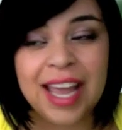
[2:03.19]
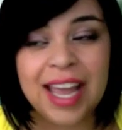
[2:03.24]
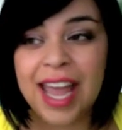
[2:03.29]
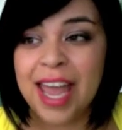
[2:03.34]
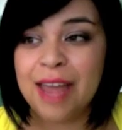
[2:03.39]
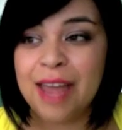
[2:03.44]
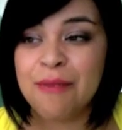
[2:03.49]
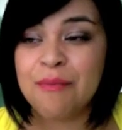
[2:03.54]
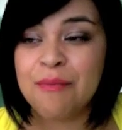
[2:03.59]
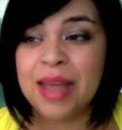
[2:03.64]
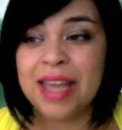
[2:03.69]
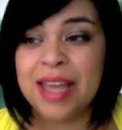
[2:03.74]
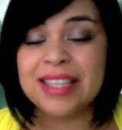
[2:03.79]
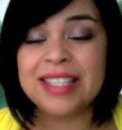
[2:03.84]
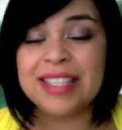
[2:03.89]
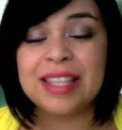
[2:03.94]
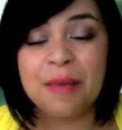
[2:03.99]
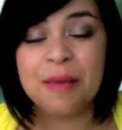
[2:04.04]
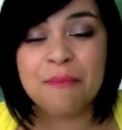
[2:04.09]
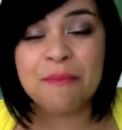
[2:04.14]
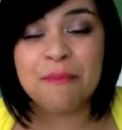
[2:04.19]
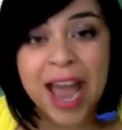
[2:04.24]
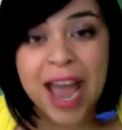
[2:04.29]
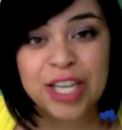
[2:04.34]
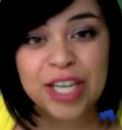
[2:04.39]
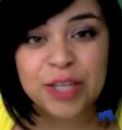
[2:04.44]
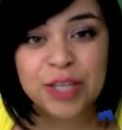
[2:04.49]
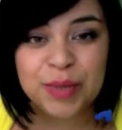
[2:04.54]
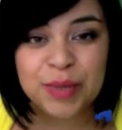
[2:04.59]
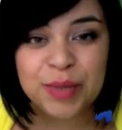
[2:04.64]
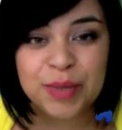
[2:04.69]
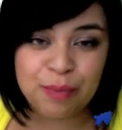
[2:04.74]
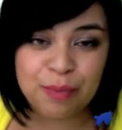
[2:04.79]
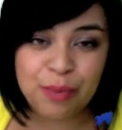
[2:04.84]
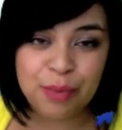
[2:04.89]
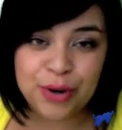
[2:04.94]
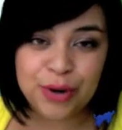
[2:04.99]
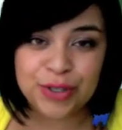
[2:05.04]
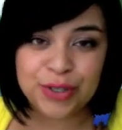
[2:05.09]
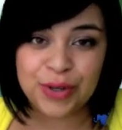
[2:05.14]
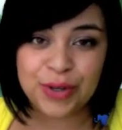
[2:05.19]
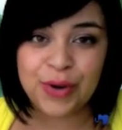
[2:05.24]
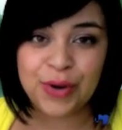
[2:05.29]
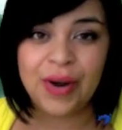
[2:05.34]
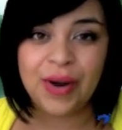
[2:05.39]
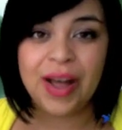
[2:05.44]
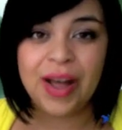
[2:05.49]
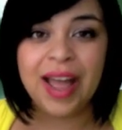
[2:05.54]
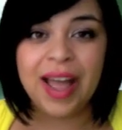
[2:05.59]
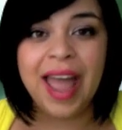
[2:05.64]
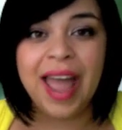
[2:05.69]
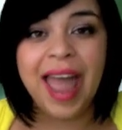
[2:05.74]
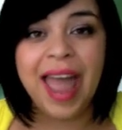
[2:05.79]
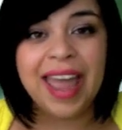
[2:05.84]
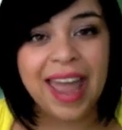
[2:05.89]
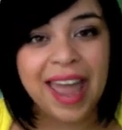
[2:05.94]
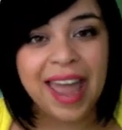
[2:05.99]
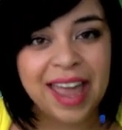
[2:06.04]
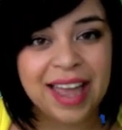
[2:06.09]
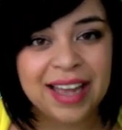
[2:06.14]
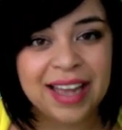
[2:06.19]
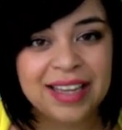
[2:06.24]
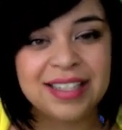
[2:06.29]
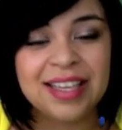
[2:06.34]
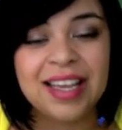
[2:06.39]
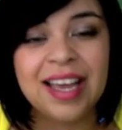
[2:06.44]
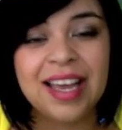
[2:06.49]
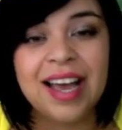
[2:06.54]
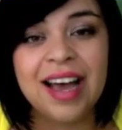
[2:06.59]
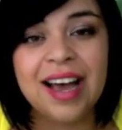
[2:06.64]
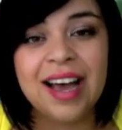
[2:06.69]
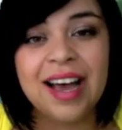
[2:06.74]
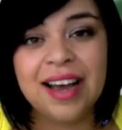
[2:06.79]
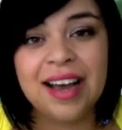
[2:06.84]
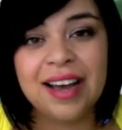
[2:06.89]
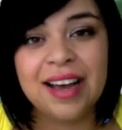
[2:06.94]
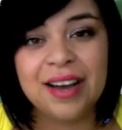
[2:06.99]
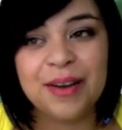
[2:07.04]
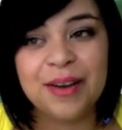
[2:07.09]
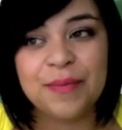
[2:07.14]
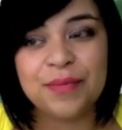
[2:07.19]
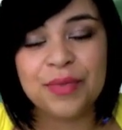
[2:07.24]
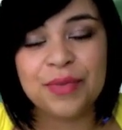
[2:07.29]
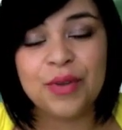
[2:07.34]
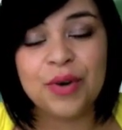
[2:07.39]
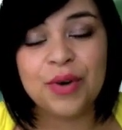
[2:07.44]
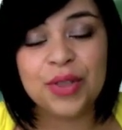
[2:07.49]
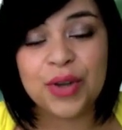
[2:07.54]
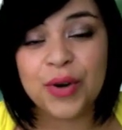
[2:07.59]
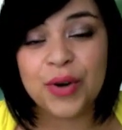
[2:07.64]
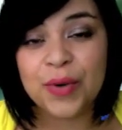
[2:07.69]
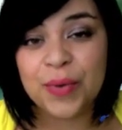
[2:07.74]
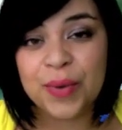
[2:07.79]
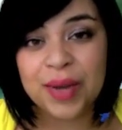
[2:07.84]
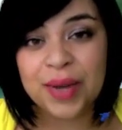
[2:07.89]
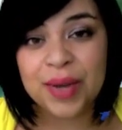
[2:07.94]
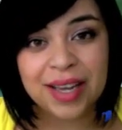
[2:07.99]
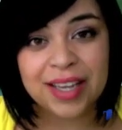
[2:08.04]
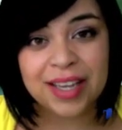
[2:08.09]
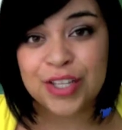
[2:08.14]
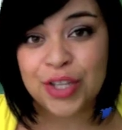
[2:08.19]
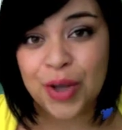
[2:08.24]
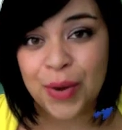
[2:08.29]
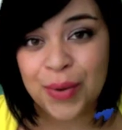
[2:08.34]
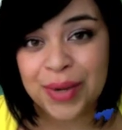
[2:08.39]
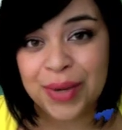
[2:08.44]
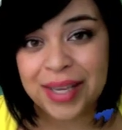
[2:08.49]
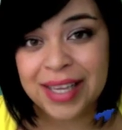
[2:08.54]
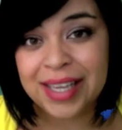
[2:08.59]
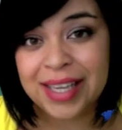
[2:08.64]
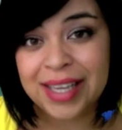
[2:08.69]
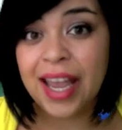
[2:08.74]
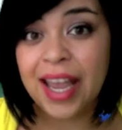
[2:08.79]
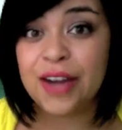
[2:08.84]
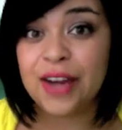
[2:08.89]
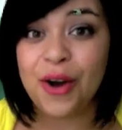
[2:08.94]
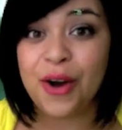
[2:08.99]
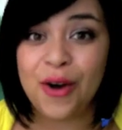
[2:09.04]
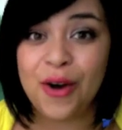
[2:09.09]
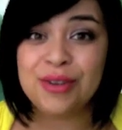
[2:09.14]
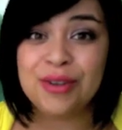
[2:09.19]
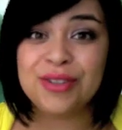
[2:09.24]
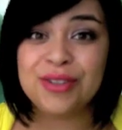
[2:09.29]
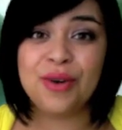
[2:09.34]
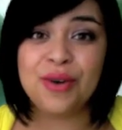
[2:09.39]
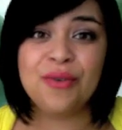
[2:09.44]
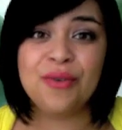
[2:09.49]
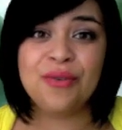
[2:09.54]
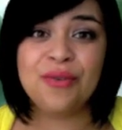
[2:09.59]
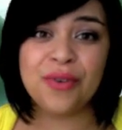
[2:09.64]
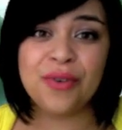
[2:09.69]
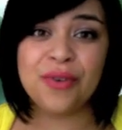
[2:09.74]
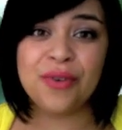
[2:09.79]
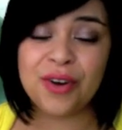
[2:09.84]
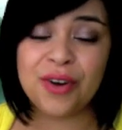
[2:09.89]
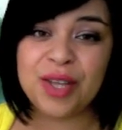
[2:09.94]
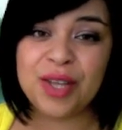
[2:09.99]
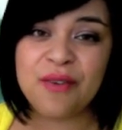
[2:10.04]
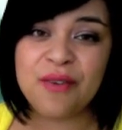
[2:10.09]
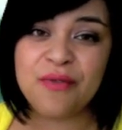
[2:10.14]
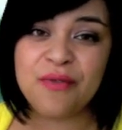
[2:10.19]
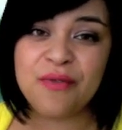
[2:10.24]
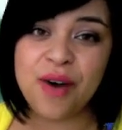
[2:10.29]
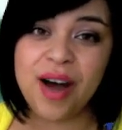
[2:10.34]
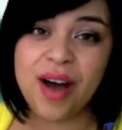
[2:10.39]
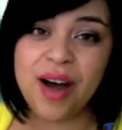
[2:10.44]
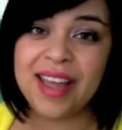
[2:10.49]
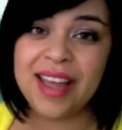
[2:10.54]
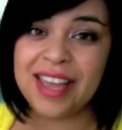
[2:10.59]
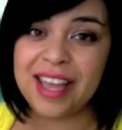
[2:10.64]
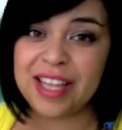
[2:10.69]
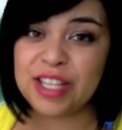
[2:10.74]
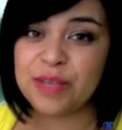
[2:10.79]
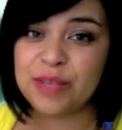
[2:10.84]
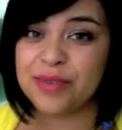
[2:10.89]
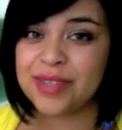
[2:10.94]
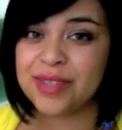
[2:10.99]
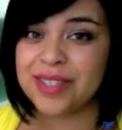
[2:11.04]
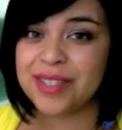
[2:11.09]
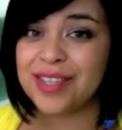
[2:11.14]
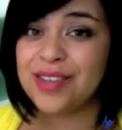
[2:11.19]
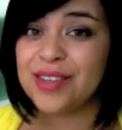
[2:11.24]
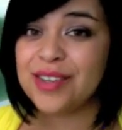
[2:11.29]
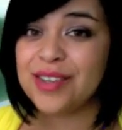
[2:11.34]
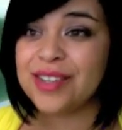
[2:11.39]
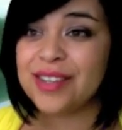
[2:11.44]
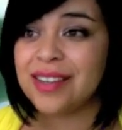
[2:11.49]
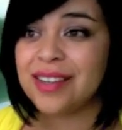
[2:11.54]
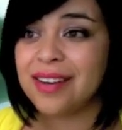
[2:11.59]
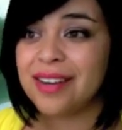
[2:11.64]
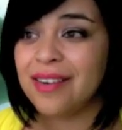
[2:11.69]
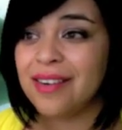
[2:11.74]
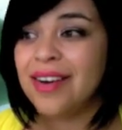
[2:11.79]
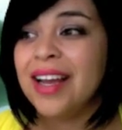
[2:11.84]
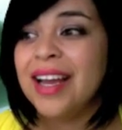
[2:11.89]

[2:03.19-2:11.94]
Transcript: and makes the match between Portugal and North Korea so key, and also for Cote d'Ivoire against Brazil. So